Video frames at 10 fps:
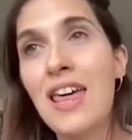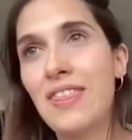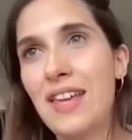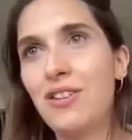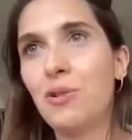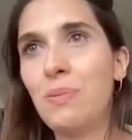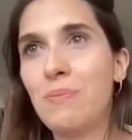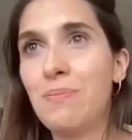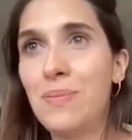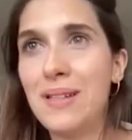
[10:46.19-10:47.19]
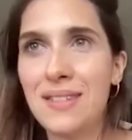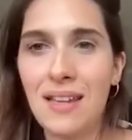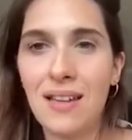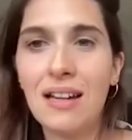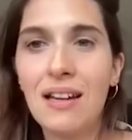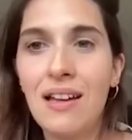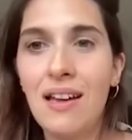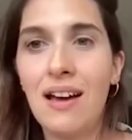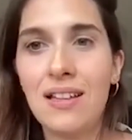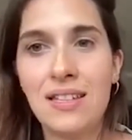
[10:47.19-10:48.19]
then you'll be missing
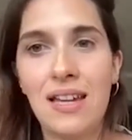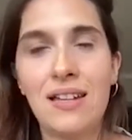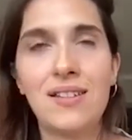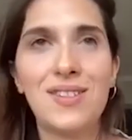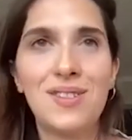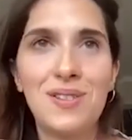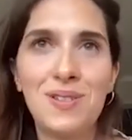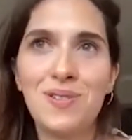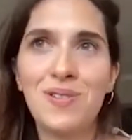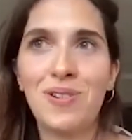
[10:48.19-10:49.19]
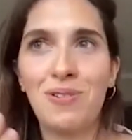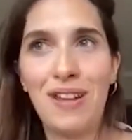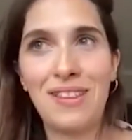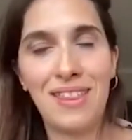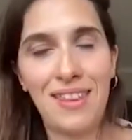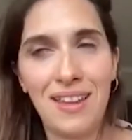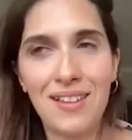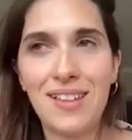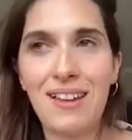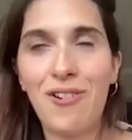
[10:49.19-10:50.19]
a chance to do great
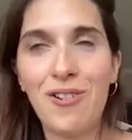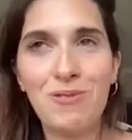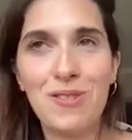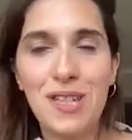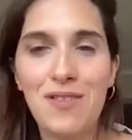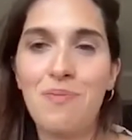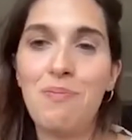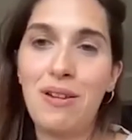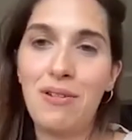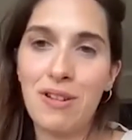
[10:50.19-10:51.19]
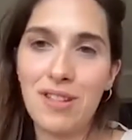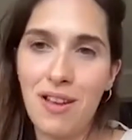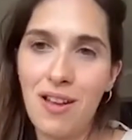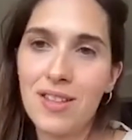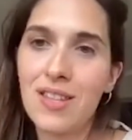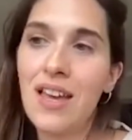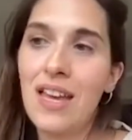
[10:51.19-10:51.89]
things or to achieve better results,